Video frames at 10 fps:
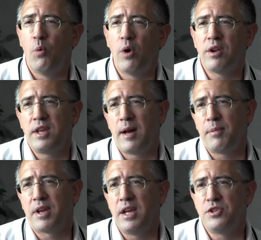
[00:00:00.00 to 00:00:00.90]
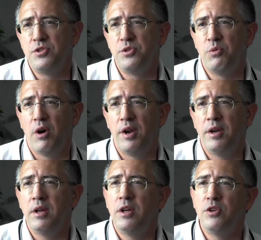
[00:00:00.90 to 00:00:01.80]
What are the applications you
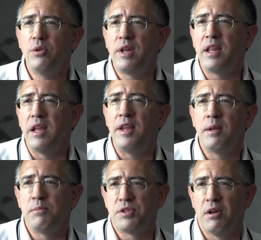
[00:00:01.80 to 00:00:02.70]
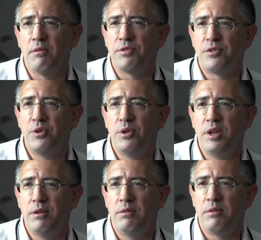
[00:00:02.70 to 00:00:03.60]
run? Do they lend themselves to
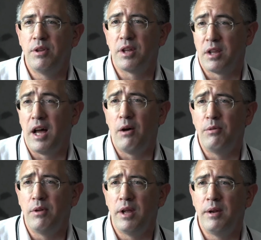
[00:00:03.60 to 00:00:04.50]
the cloud?